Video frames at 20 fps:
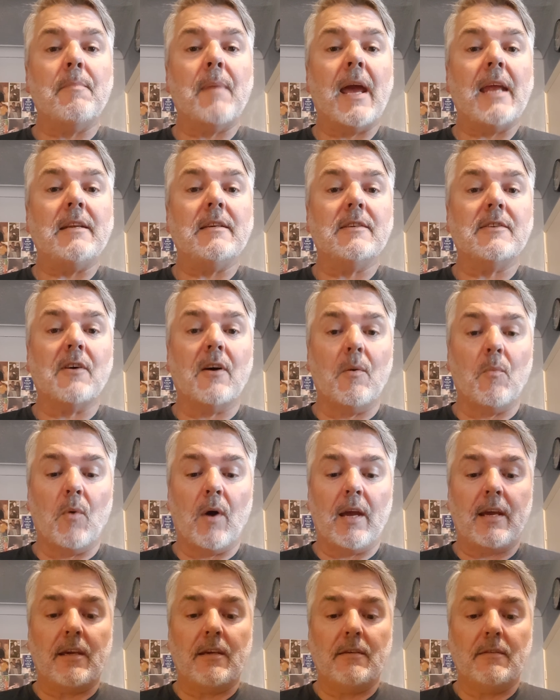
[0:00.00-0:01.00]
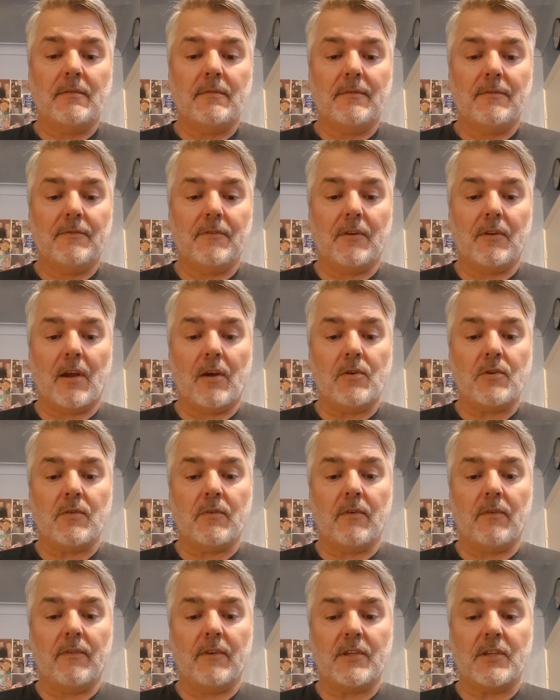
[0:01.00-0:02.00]
Ben type way for those who
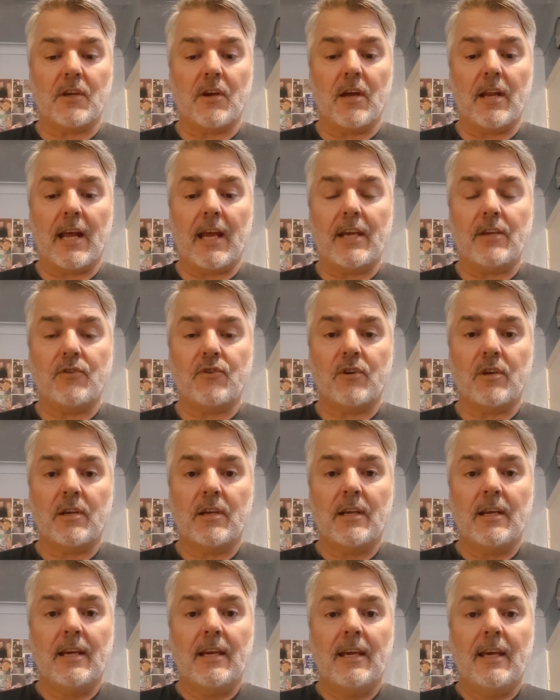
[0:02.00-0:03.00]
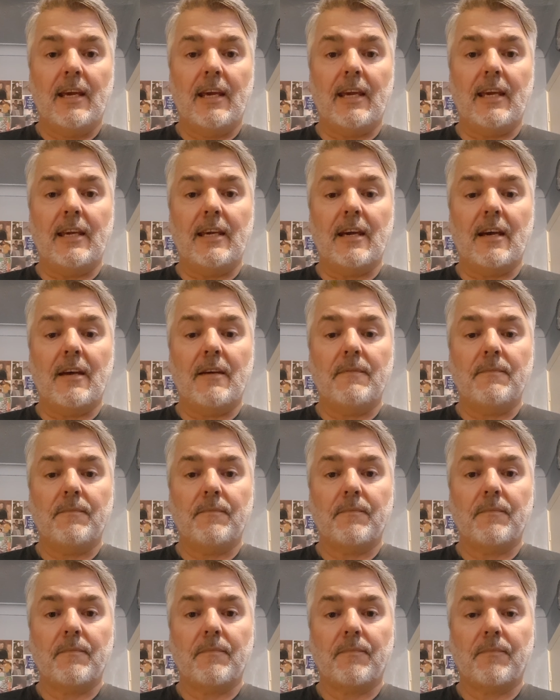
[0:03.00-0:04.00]
are of a certain age, he uh,
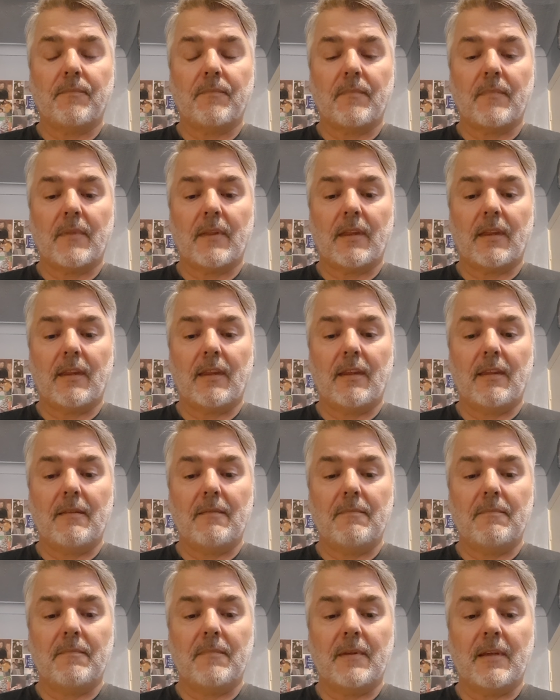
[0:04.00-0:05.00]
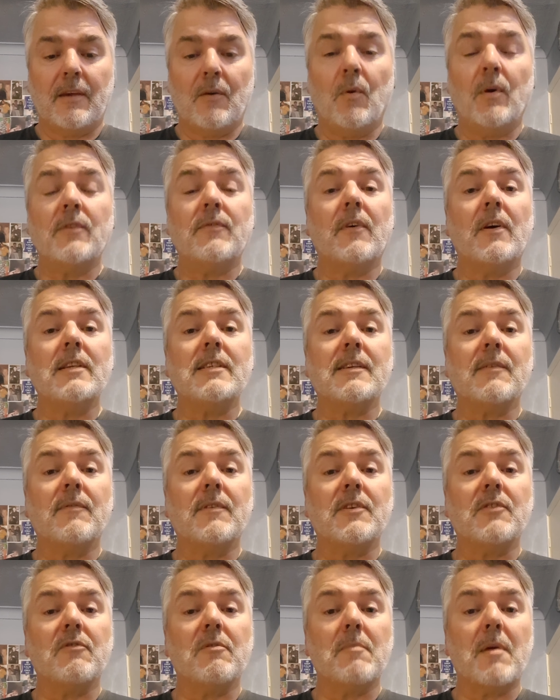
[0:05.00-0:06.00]
he always finds
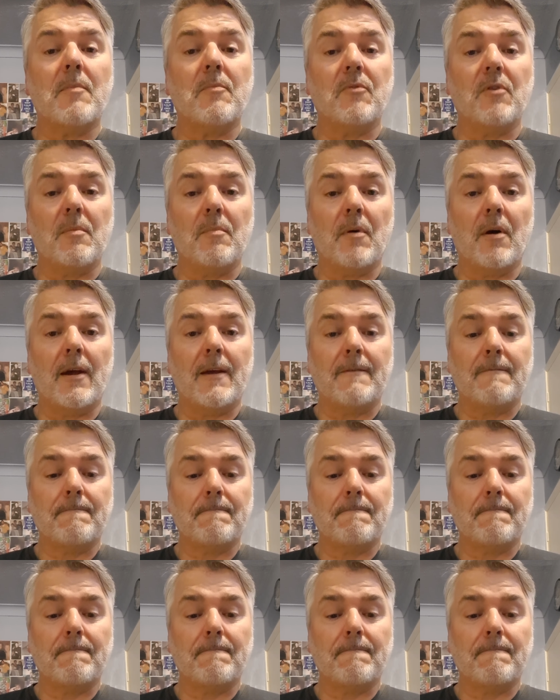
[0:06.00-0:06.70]
something to remember it by.